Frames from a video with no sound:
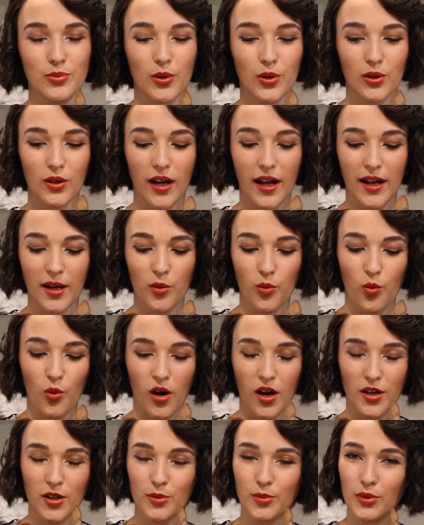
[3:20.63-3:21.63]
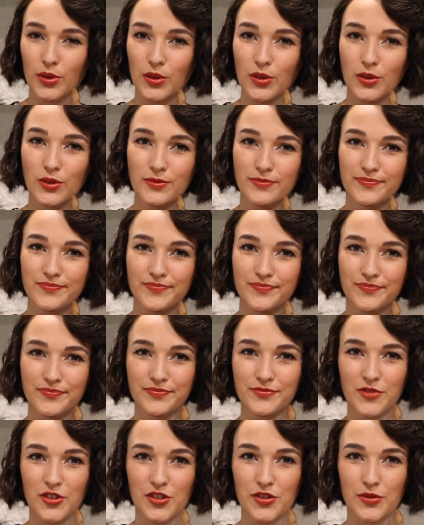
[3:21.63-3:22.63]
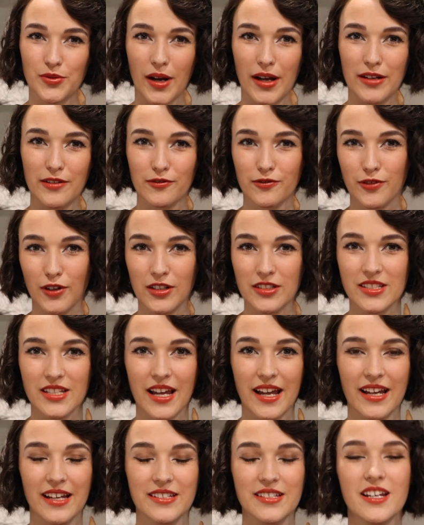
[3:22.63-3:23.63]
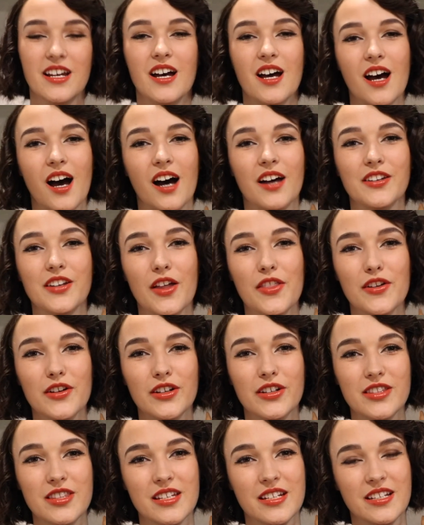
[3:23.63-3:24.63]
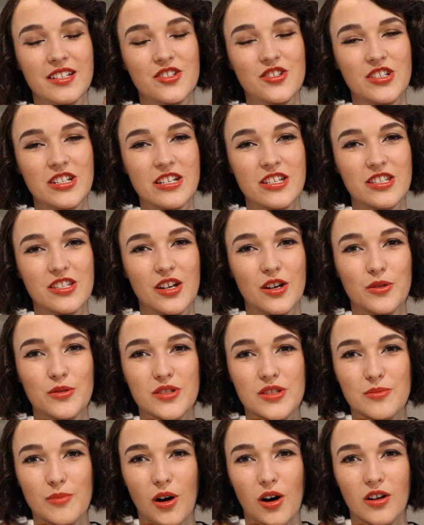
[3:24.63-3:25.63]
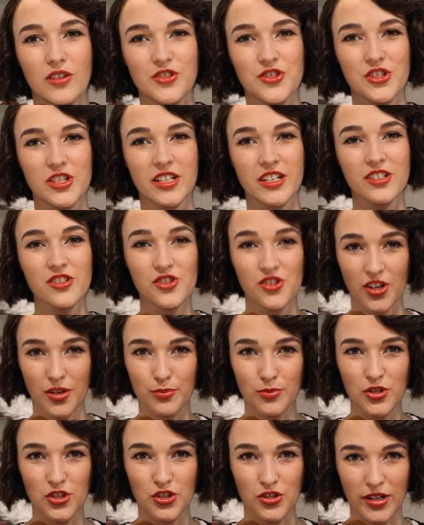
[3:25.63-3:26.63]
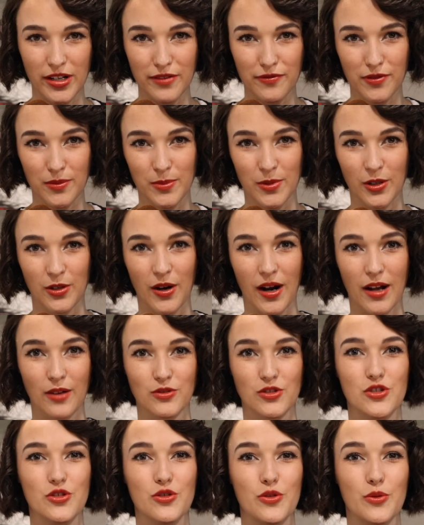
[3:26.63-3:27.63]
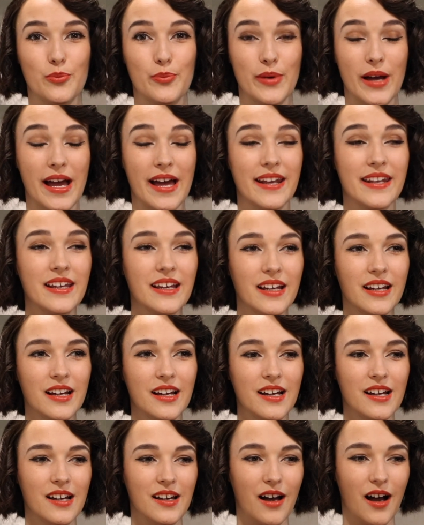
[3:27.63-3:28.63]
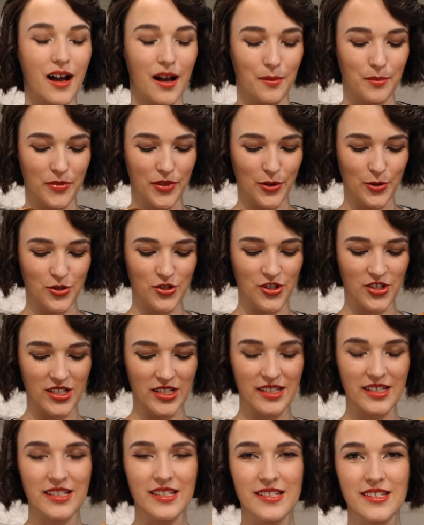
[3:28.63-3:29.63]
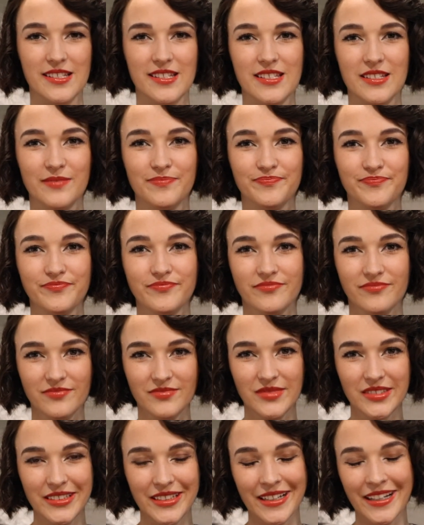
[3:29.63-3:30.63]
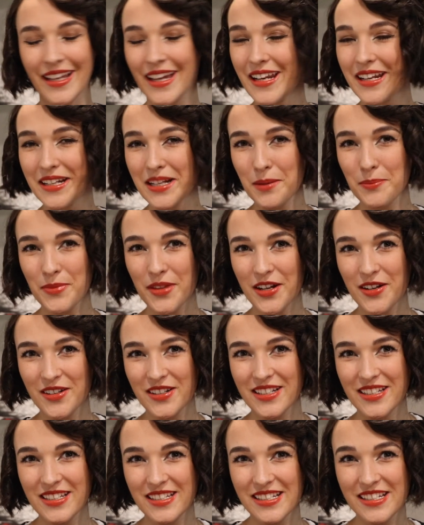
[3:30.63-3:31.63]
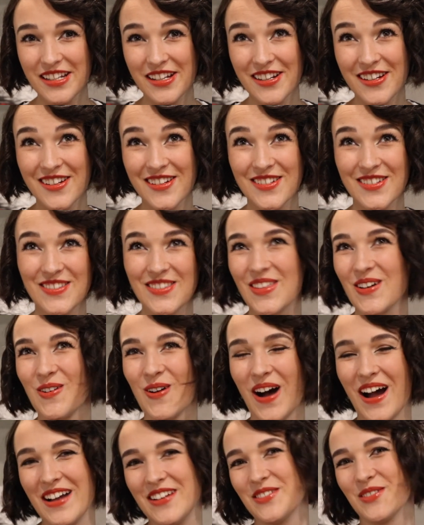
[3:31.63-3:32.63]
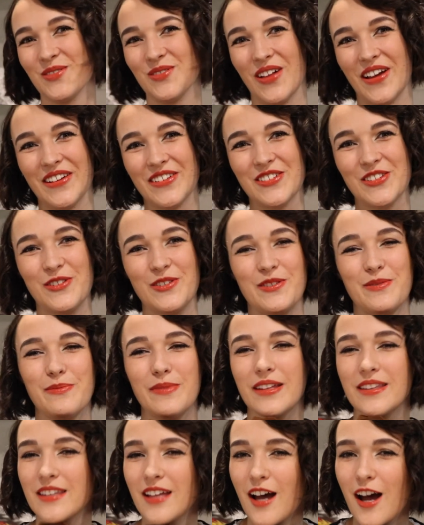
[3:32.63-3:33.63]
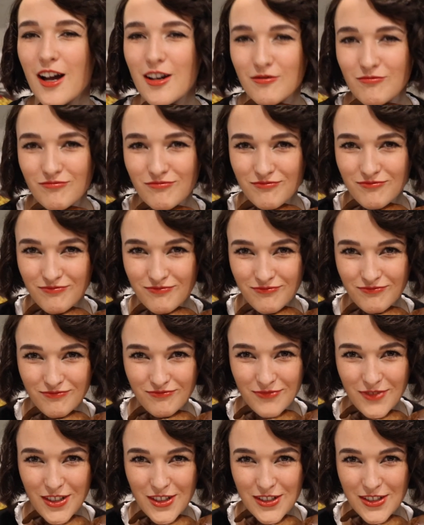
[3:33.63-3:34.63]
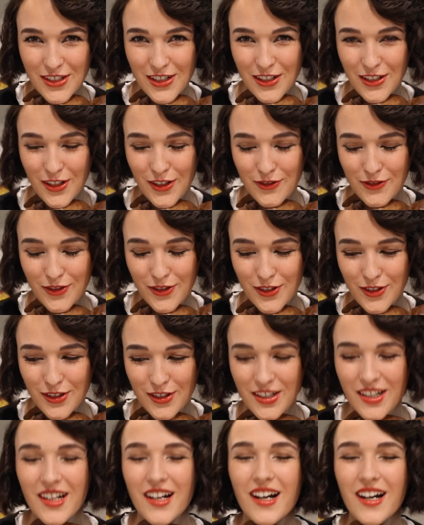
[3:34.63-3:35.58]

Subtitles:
bowl and water bowl, just right in front. And another good thing is she's so small, she can jump straight from the ground to the bed, though she is getting up there in years, though I don't like to admit that because I love her.